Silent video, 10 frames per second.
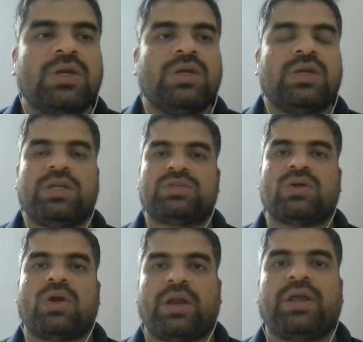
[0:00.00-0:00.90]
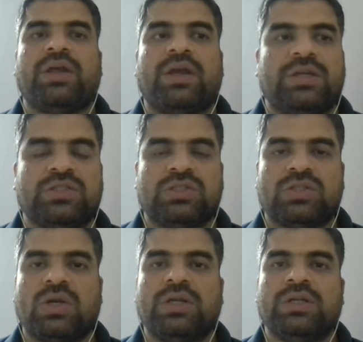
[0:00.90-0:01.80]
it is already I
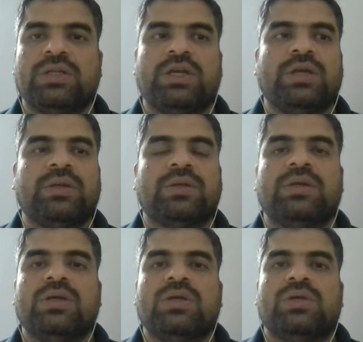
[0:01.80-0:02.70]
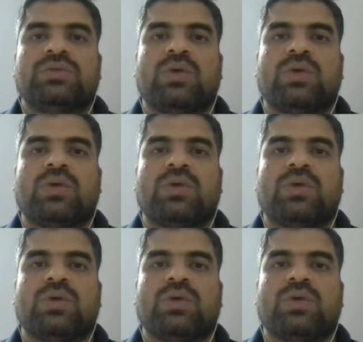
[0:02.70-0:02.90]
installed in here. So